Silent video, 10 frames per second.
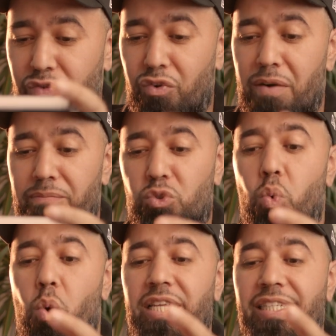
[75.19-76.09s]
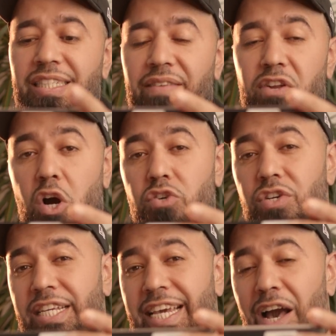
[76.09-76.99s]
from
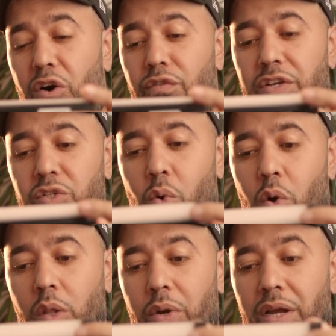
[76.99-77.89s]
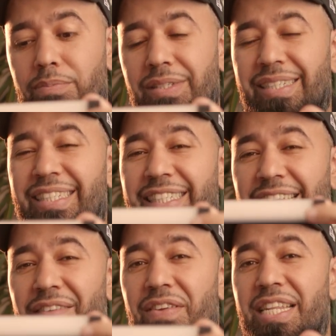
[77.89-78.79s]
2700 kelvins all the way up to
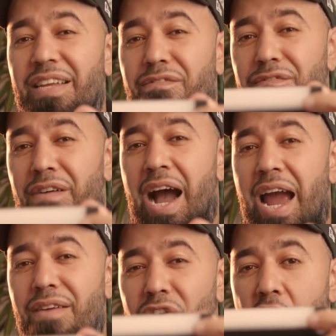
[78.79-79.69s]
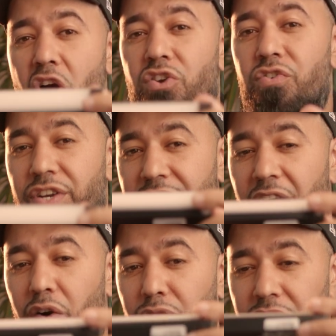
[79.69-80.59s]
7500
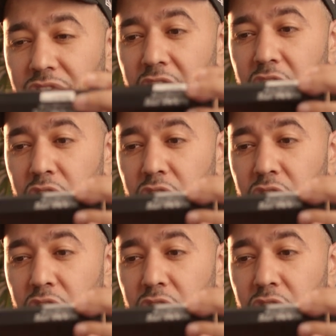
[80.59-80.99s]
kelvins.